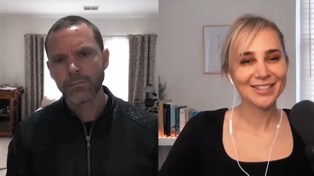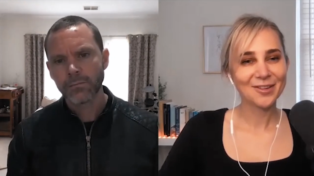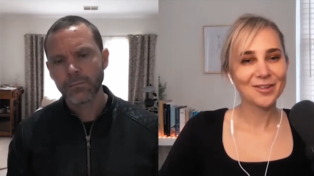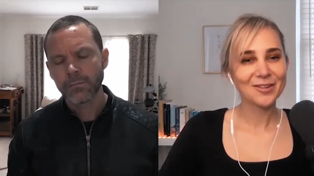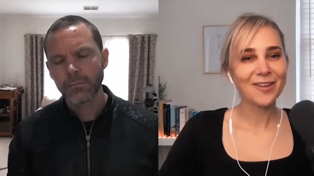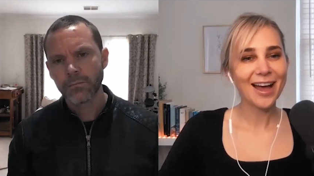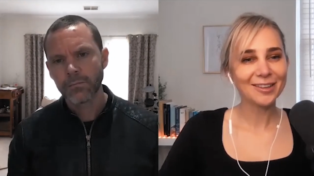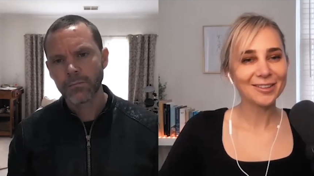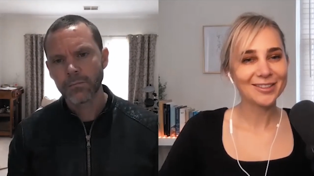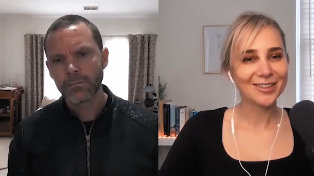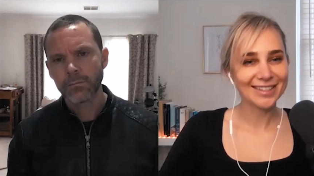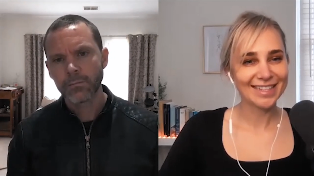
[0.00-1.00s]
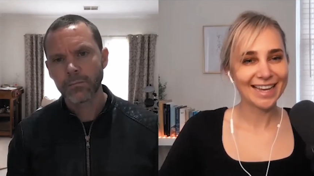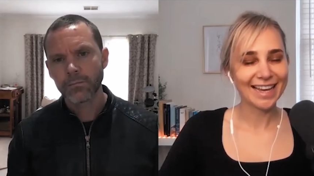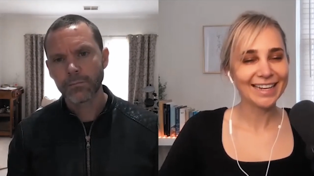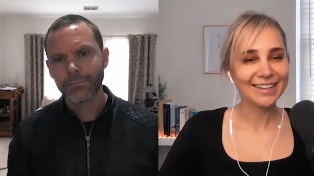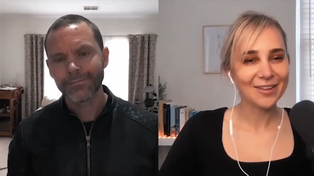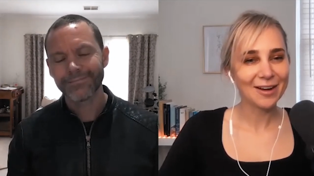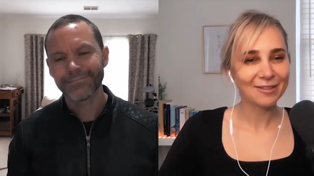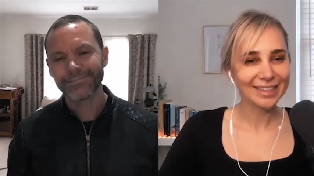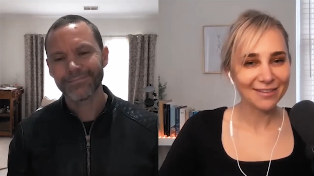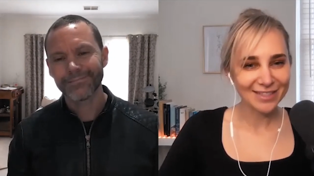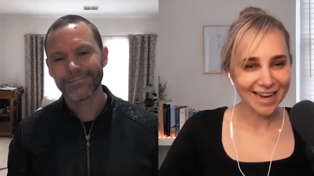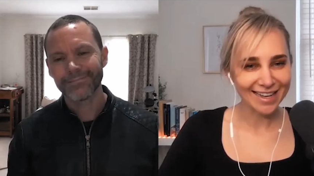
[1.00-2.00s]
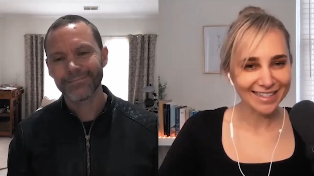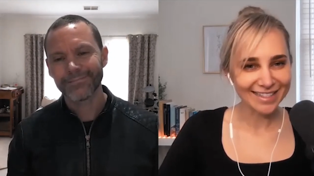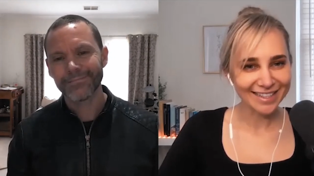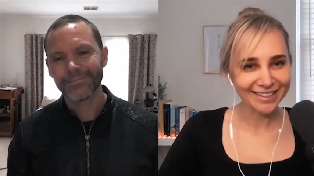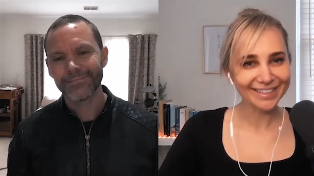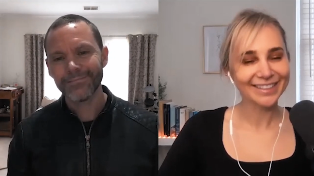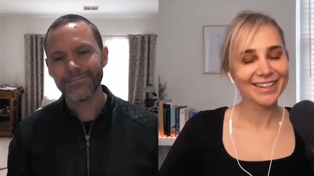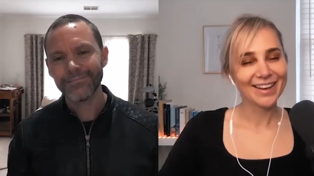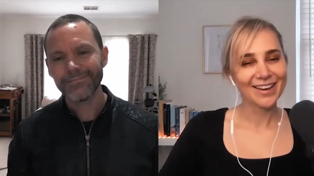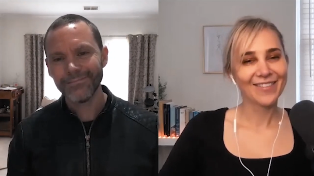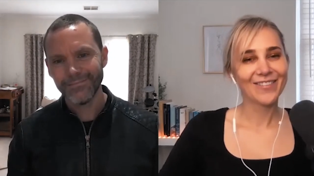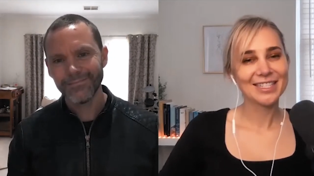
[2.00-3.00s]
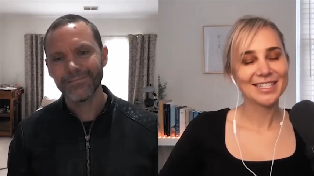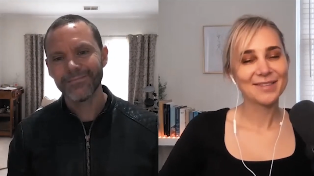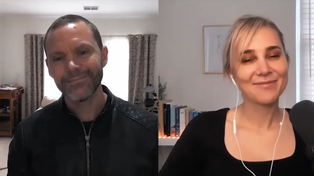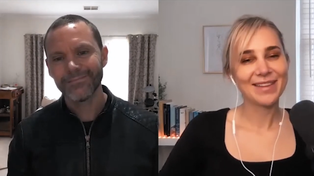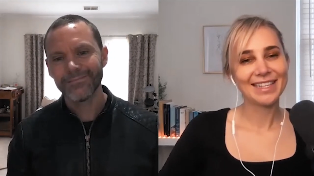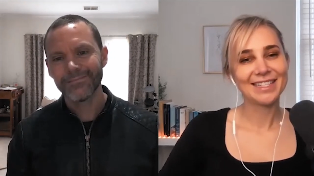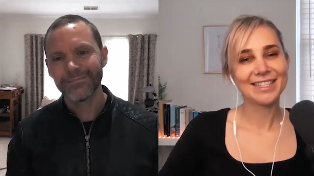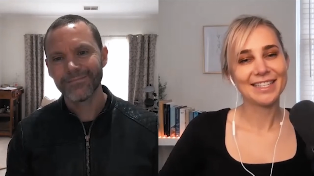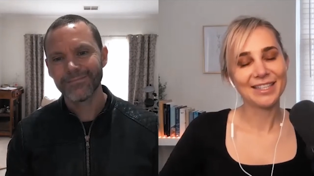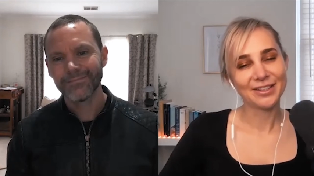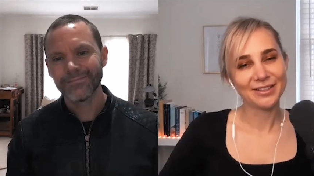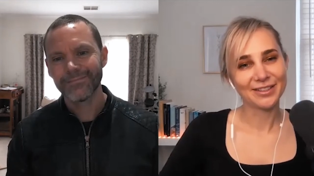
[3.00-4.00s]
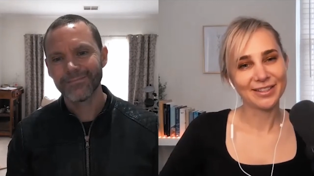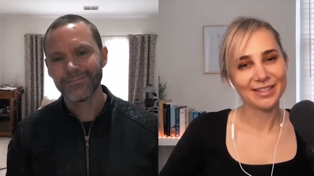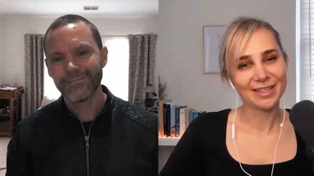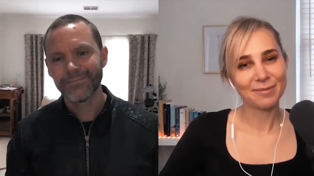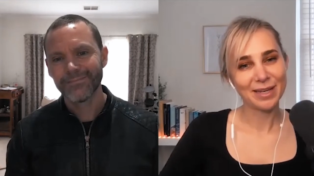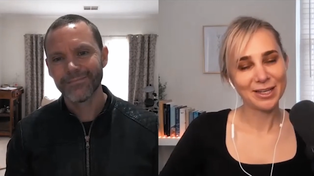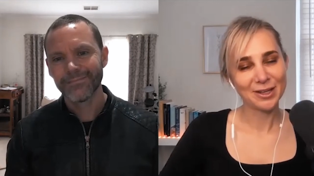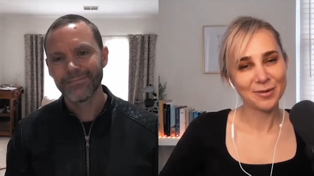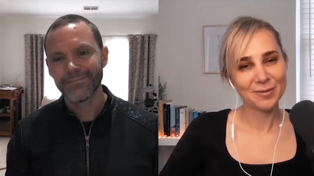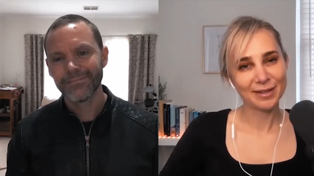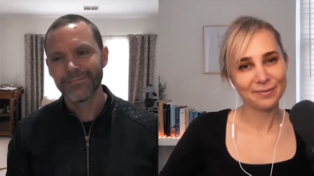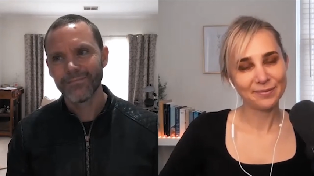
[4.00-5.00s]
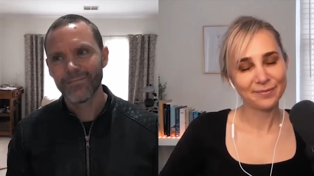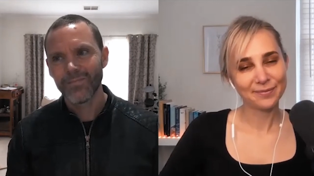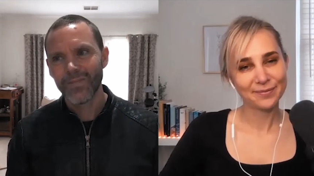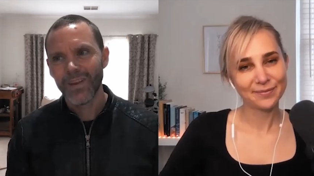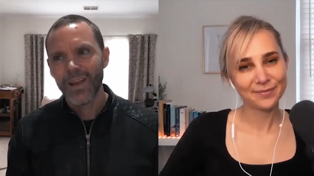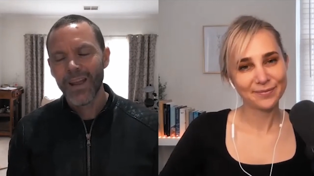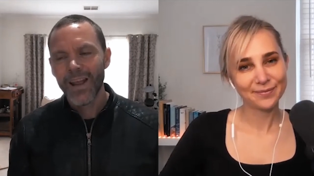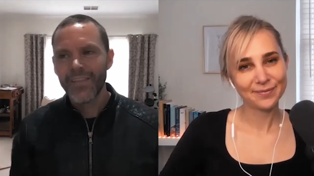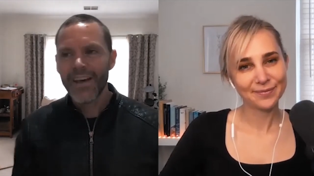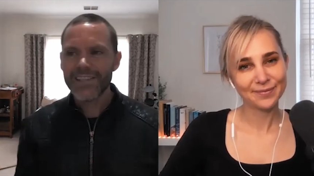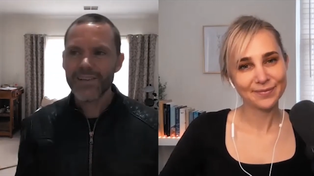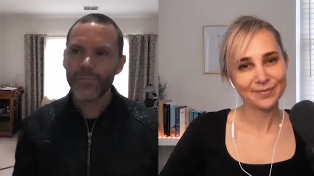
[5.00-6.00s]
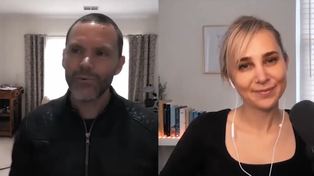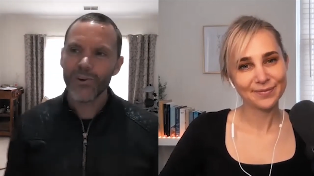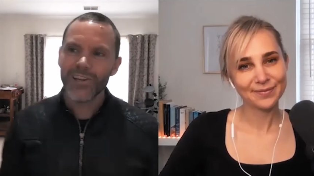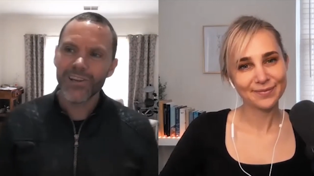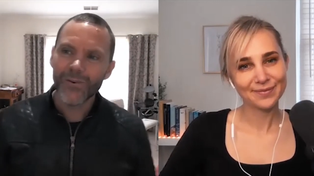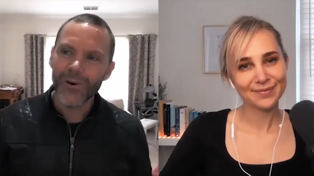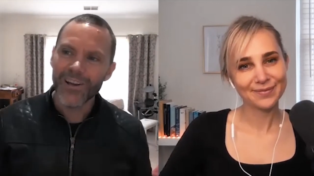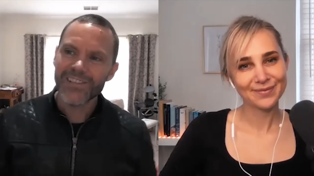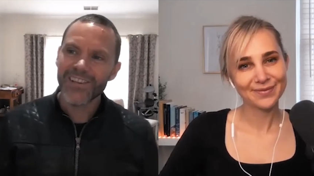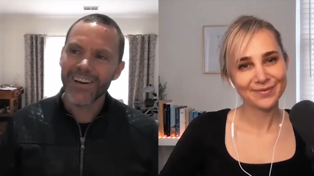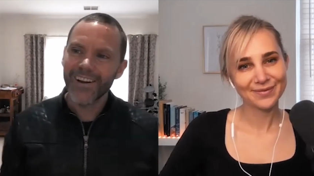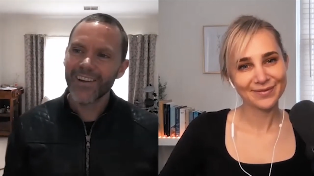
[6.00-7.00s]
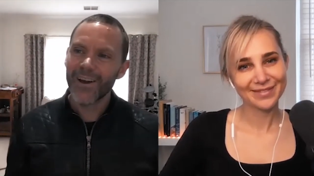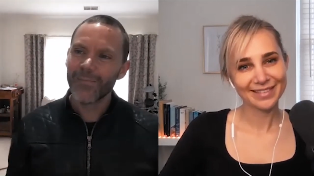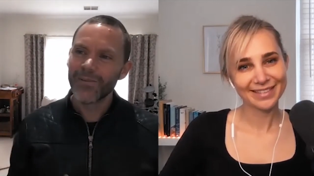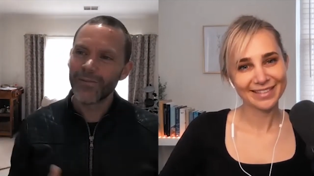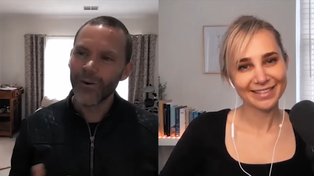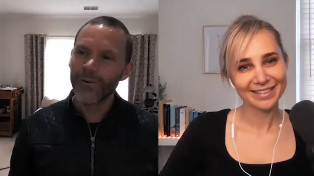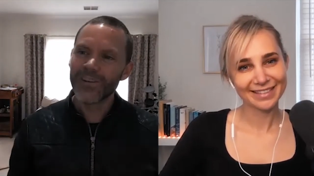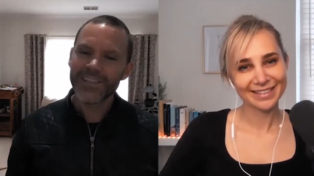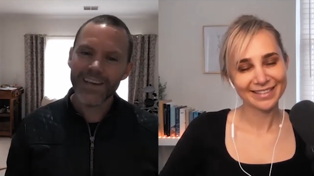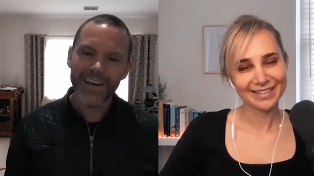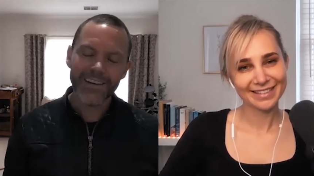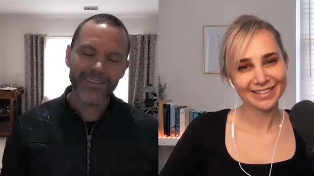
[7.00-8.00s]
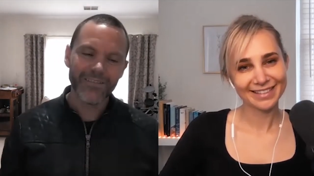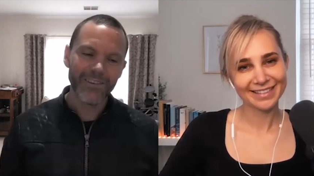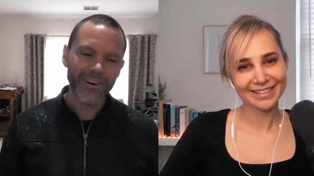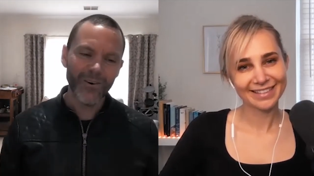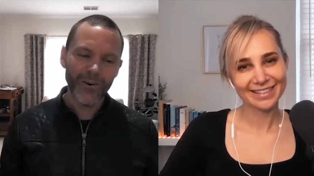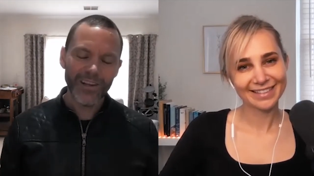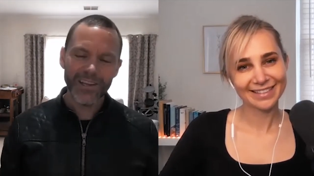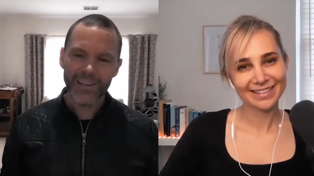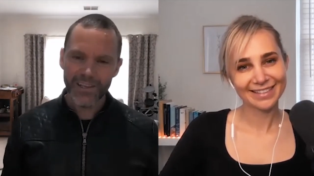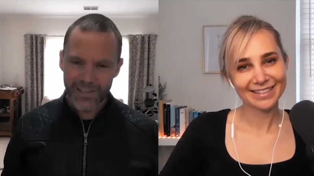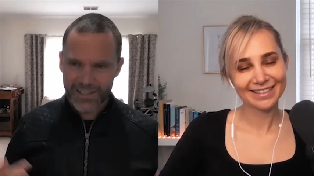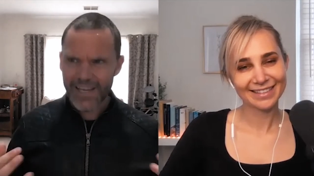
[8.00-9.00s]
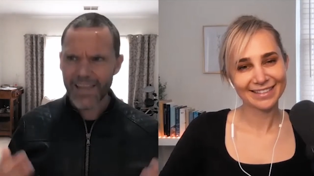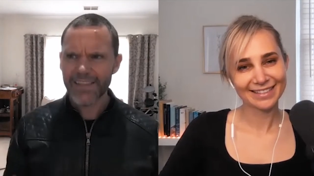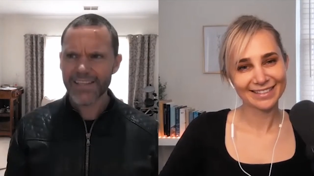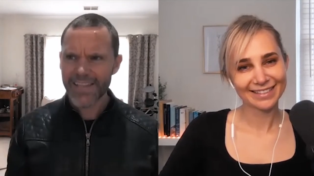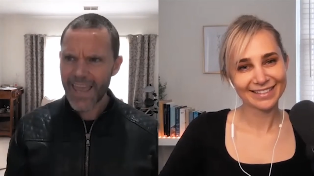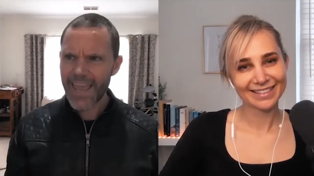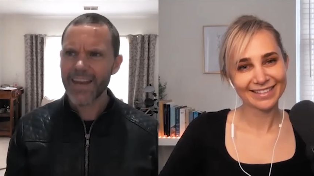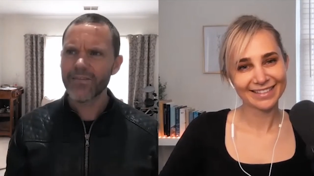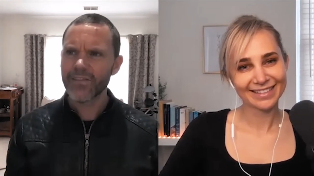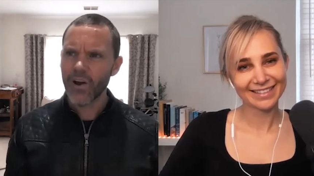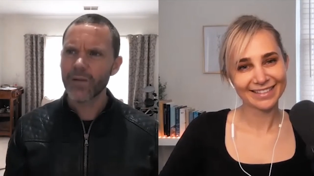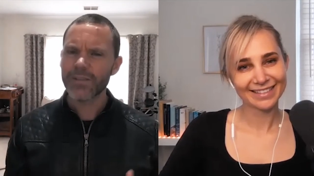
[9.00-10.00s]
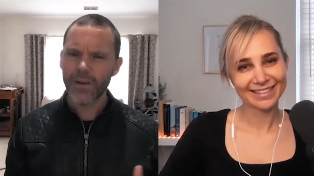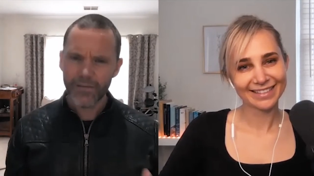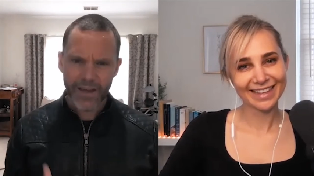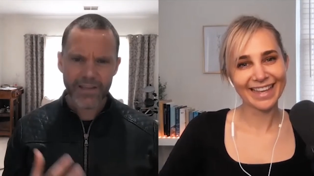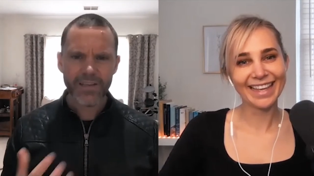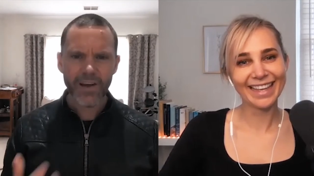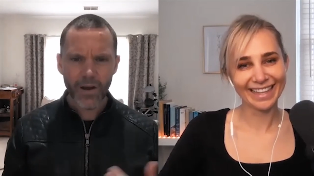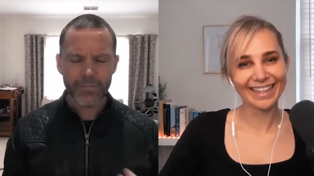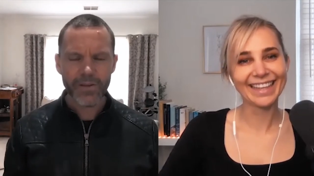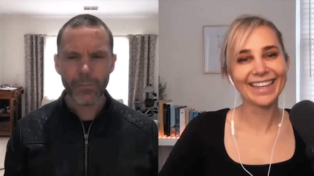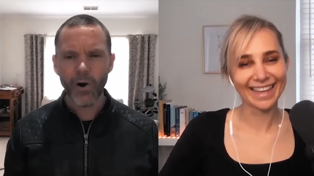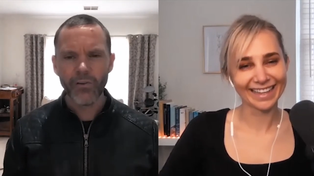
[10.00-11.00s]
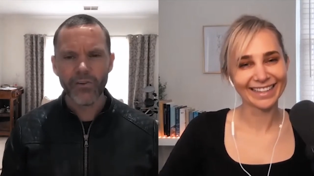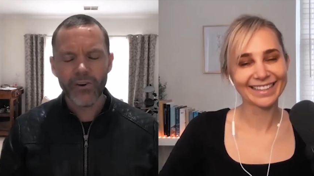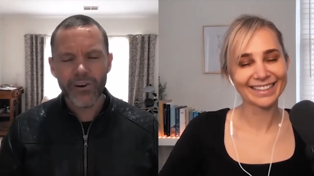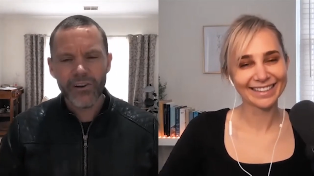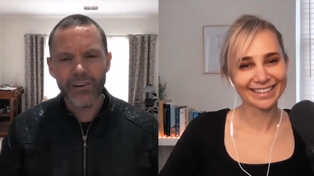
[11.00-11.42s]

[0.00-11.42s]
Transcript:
Speaker 1: So on a final note, Dan, I would love to ask you, what does it mean to you to be human?
Speaker 2: That's a brilliant question. And I know before we started recording, you'd sent this ahead of time. So I've had time to ponder it